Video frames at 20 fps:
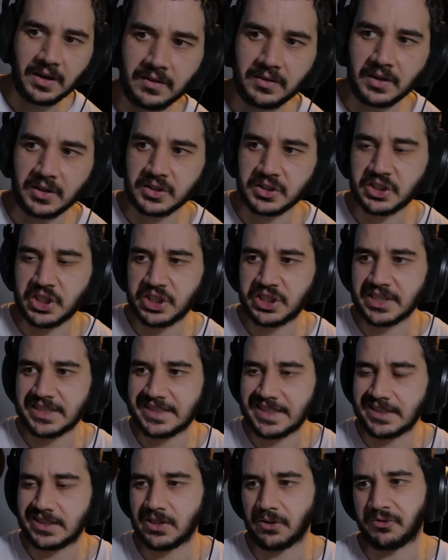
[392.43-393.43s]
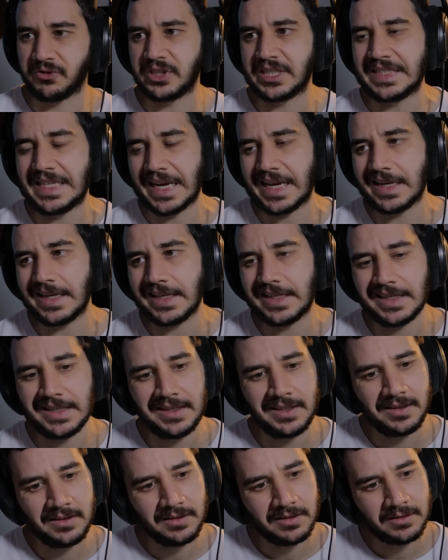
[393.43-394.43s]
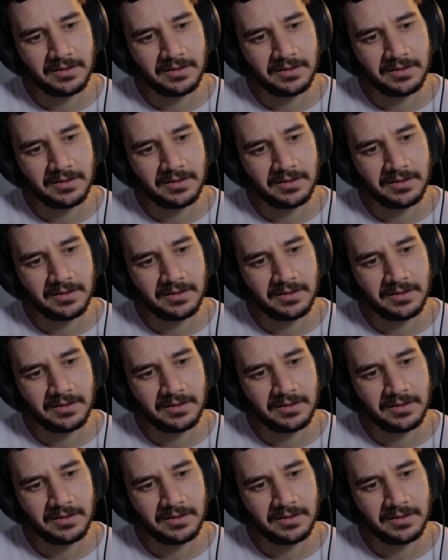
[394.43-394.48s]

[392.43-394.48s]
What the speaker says: There's such a sense of dignity,